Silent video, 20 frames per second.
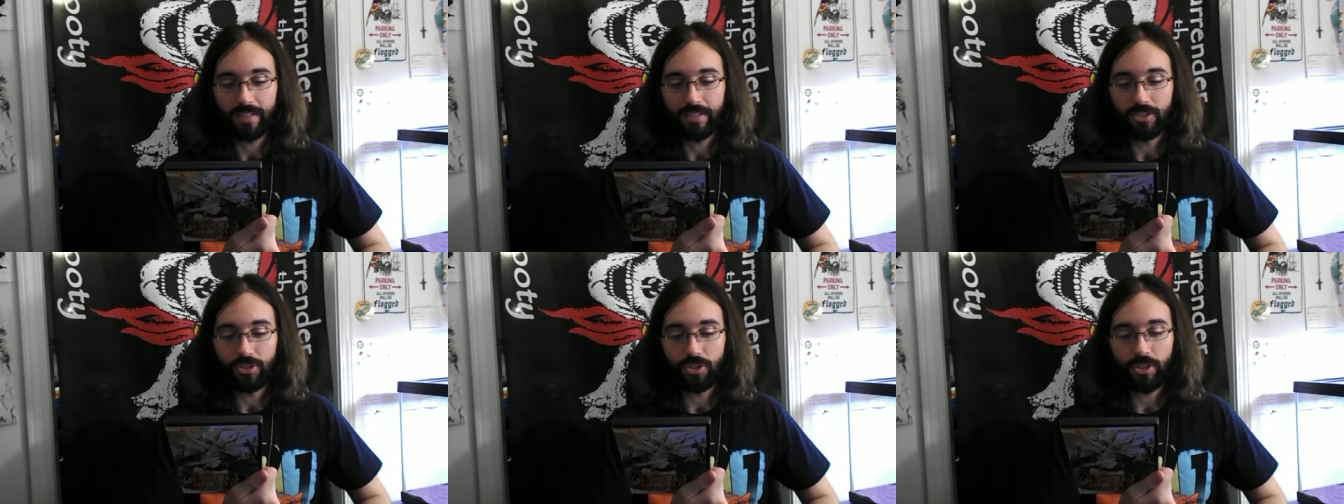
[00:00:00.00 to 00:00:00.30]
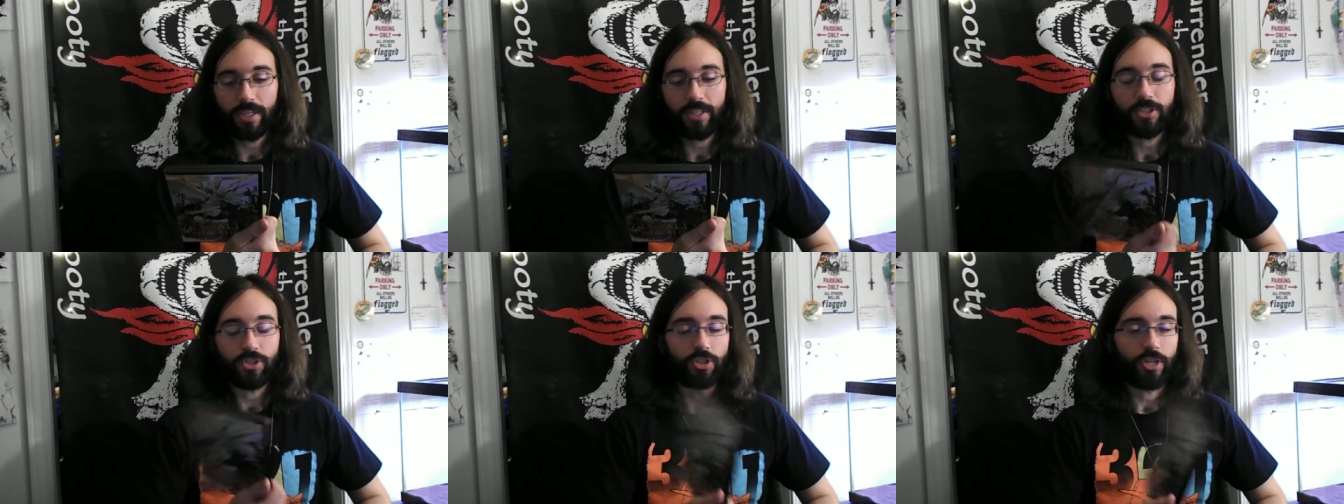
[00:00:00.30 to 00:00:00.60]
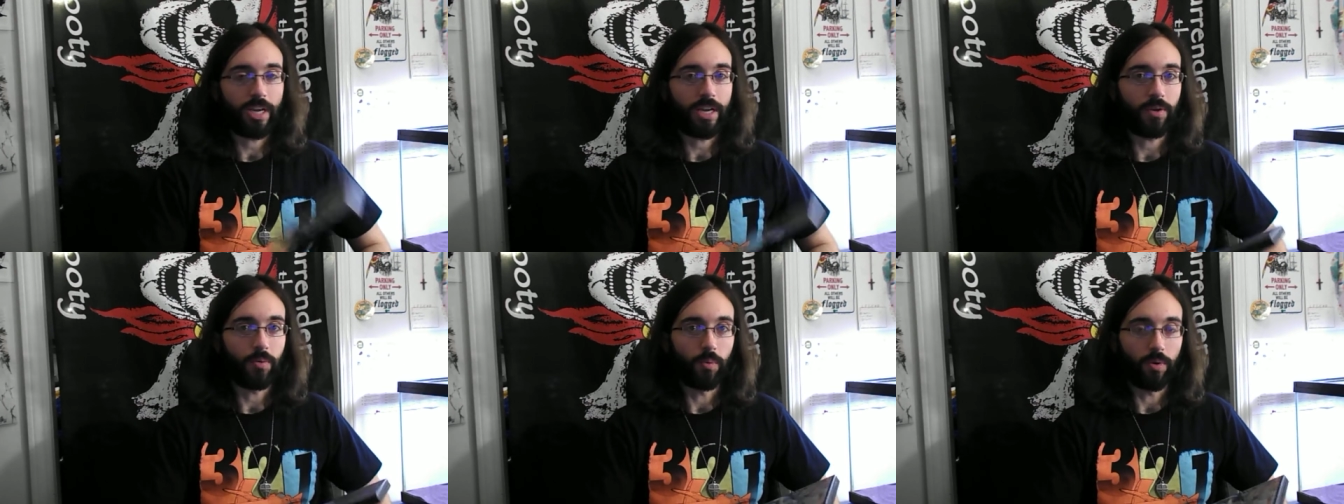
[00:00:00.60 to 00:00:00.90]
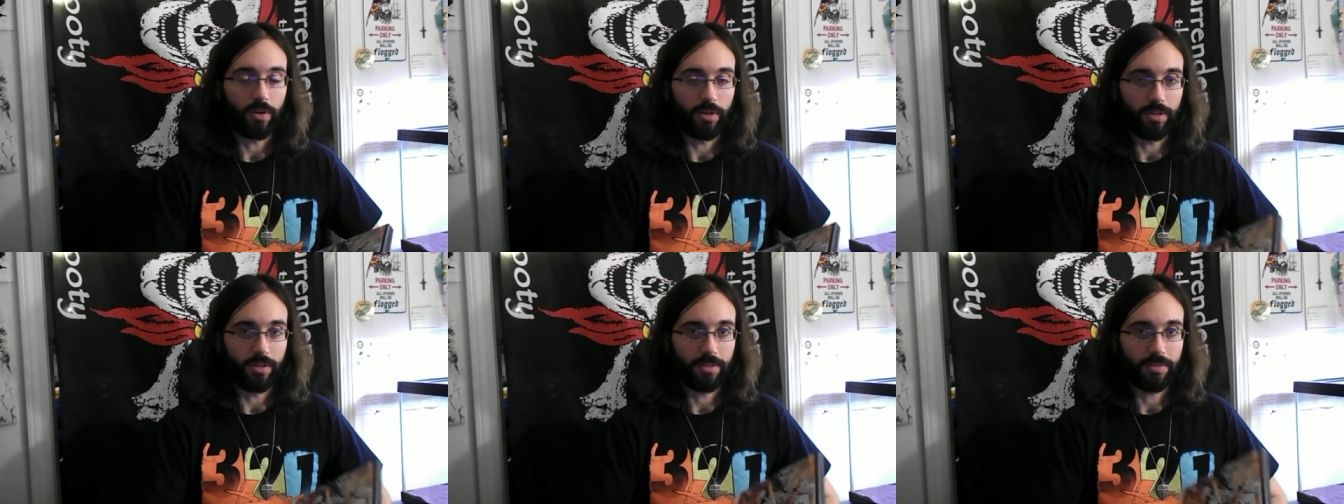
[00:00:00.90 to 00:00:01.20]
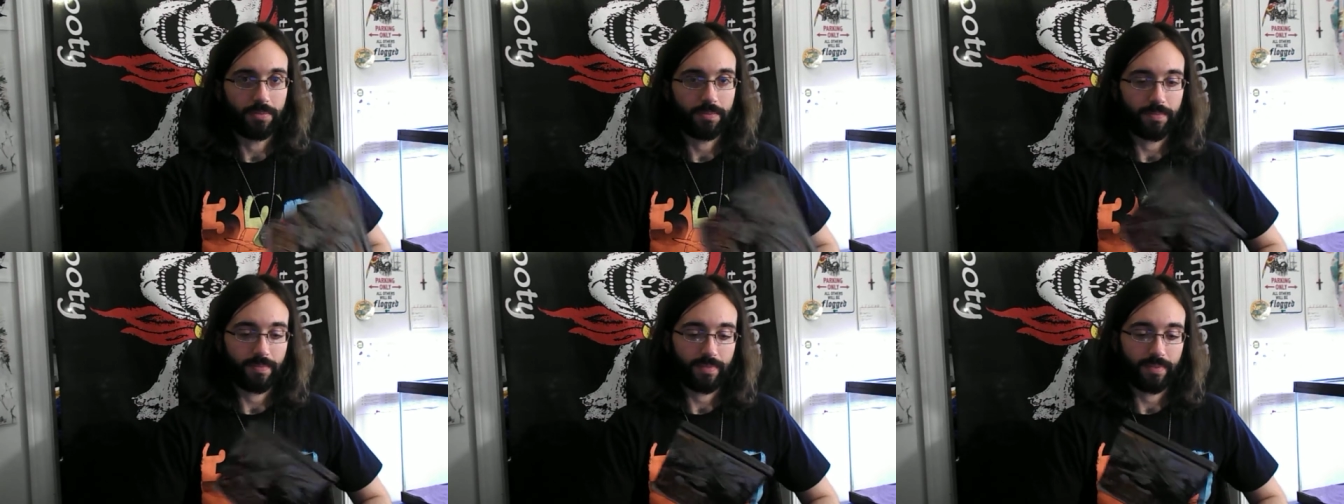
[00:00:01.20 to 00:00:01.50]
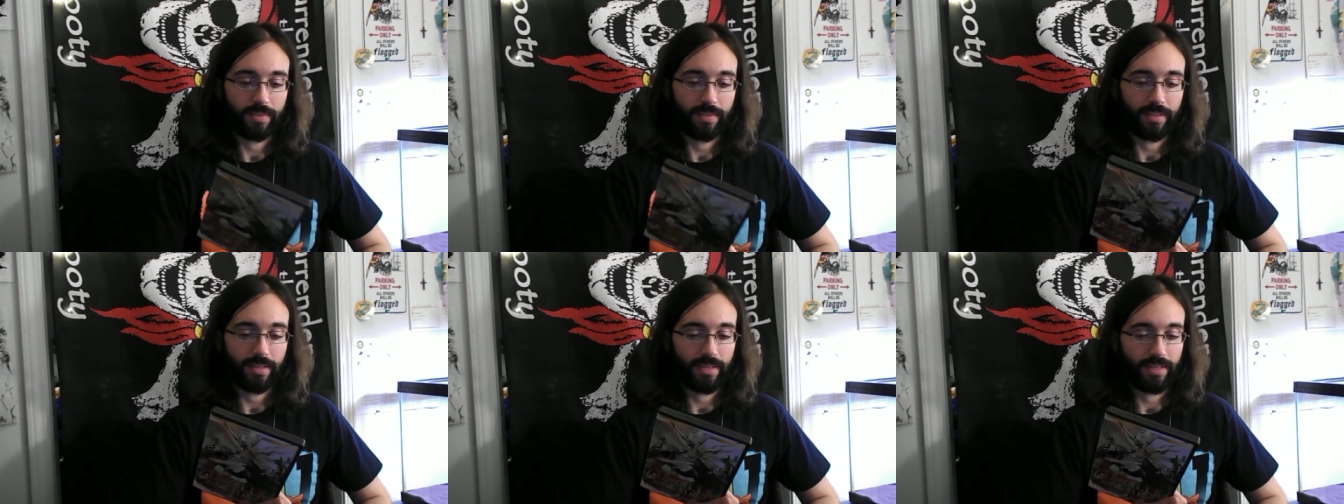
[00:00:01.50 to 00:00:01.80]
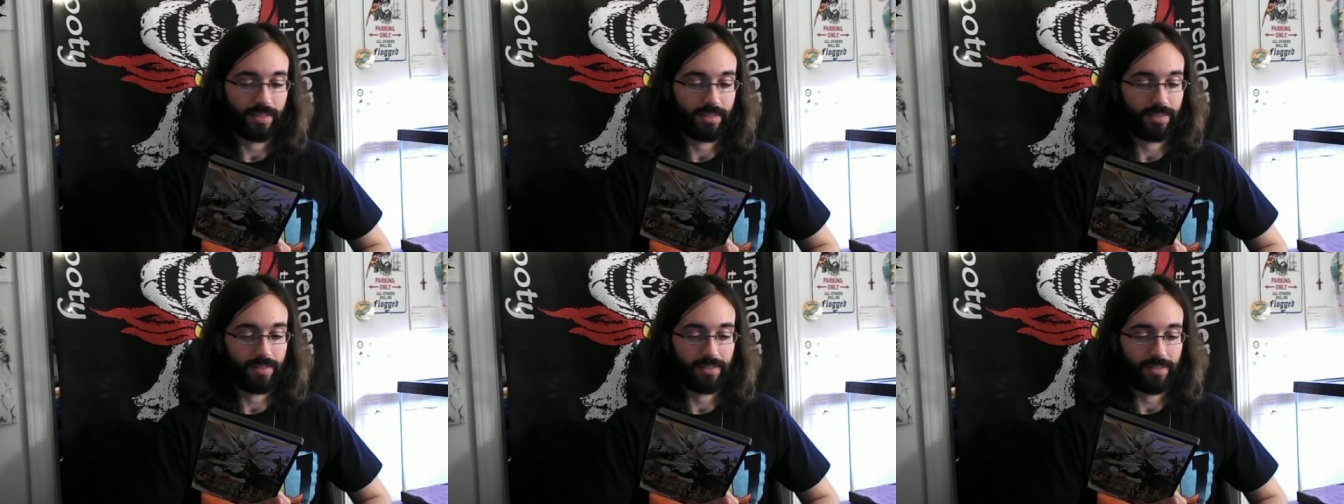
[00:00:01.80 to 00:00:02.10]
Jet Jaguar.
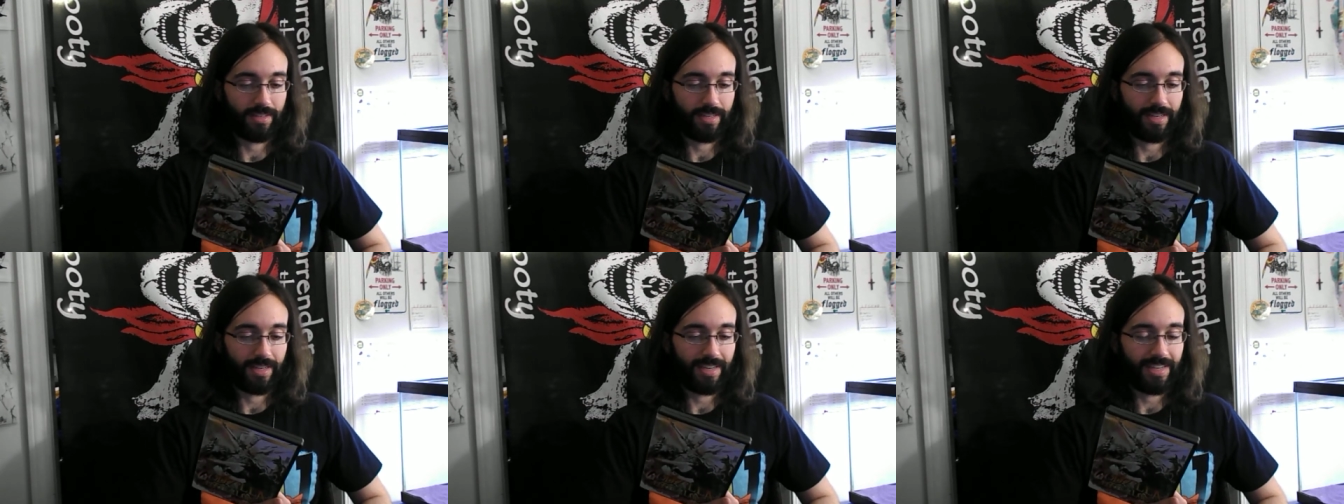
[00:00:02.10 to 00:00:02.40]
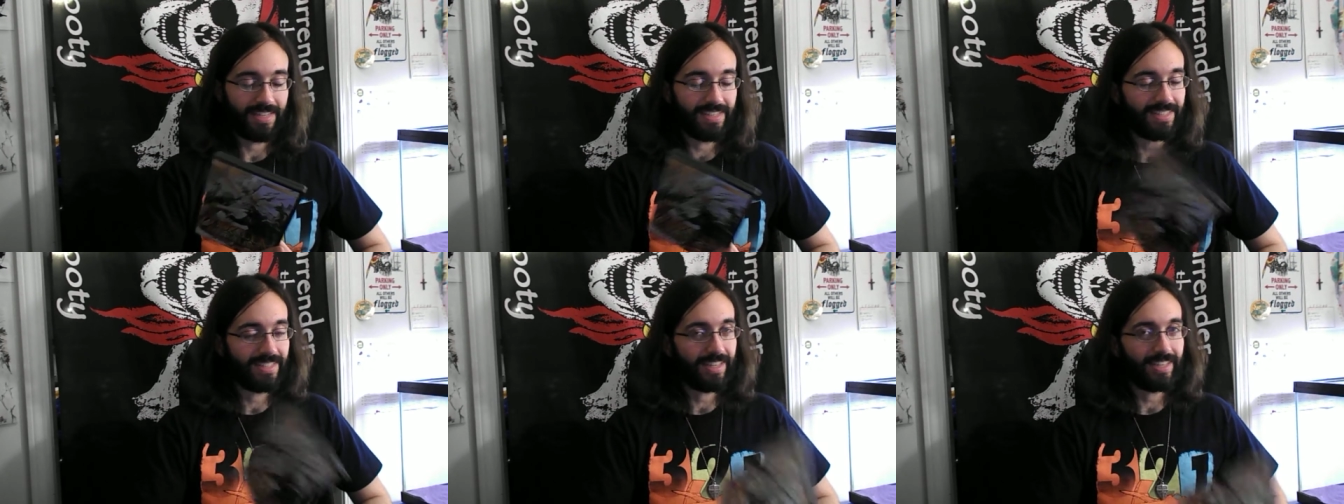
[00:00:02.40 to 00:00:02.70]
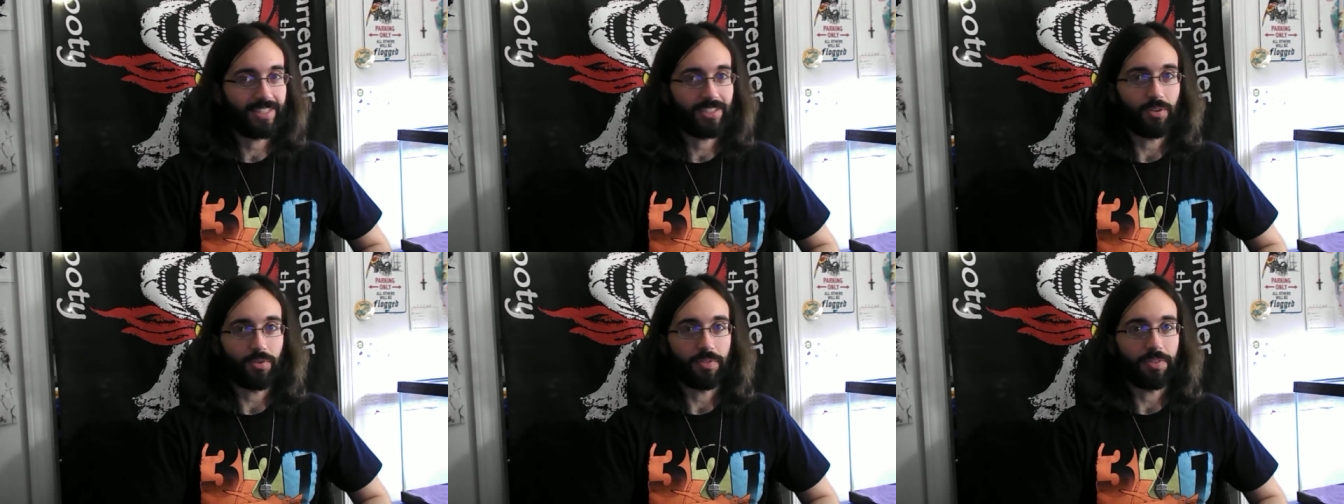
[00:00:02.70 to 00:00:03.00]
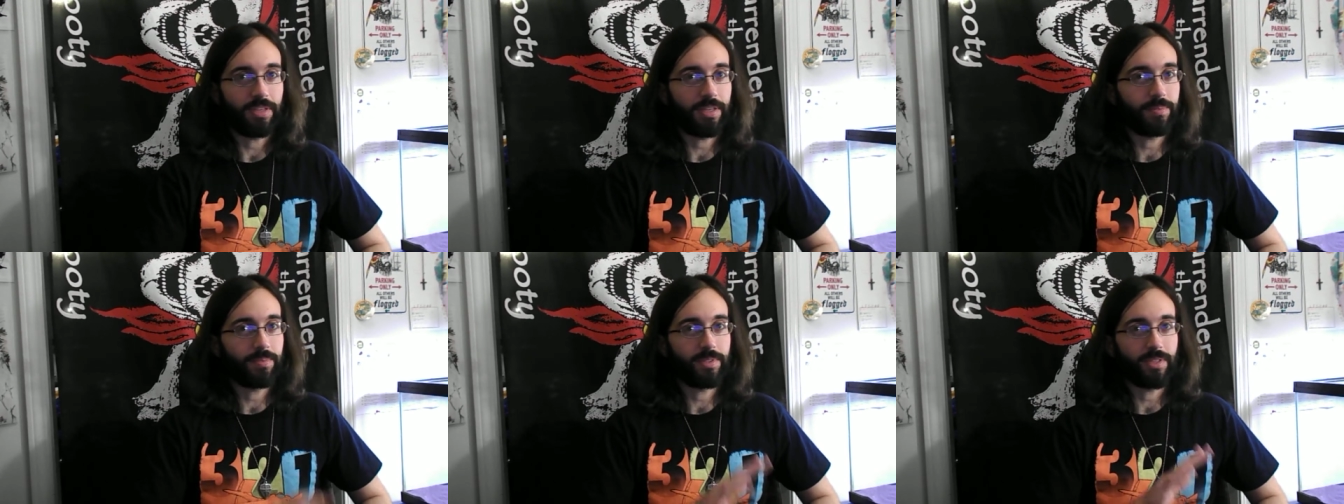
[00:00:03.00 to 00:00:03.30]
He's got his own theme